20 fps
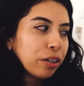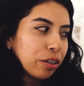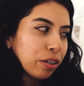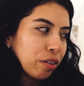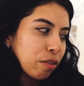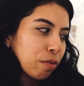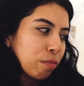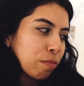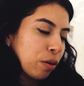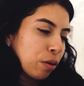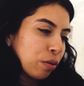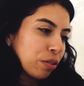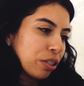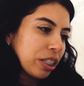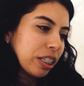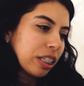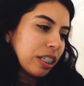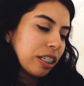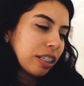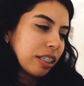her the most
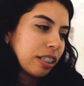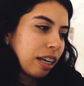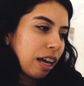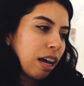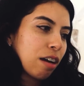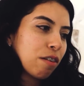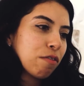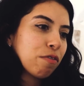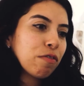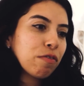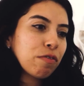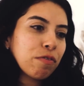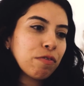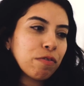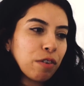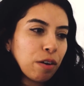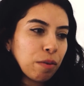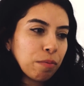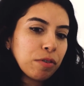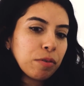is that
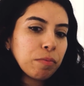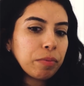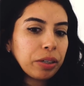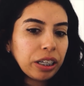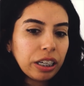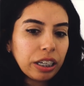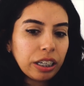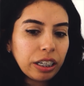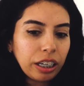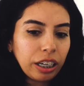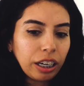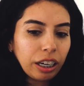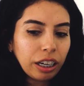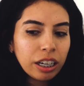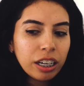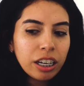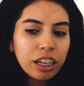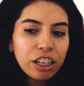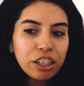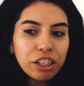from the beginning,
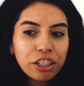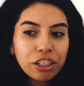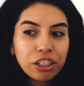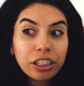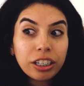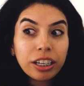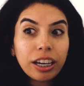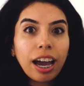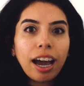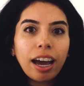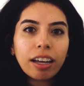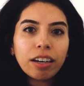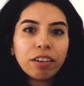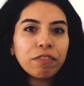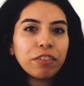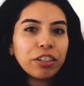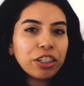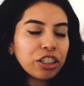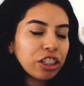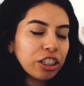she had a
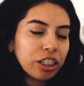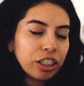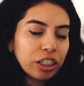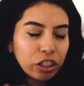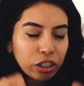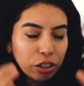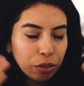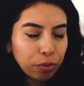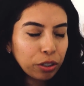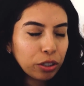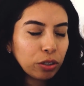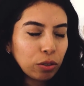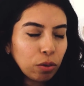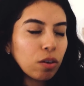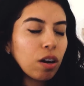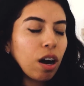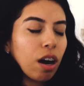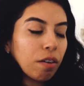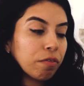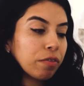vision and she was so
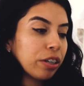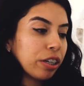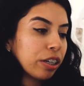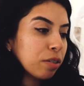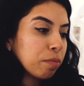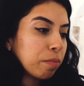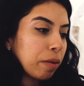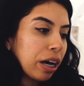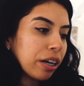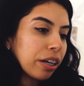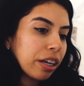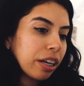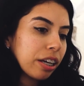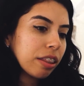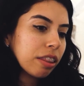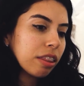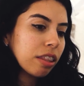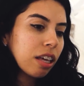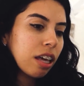confident about it,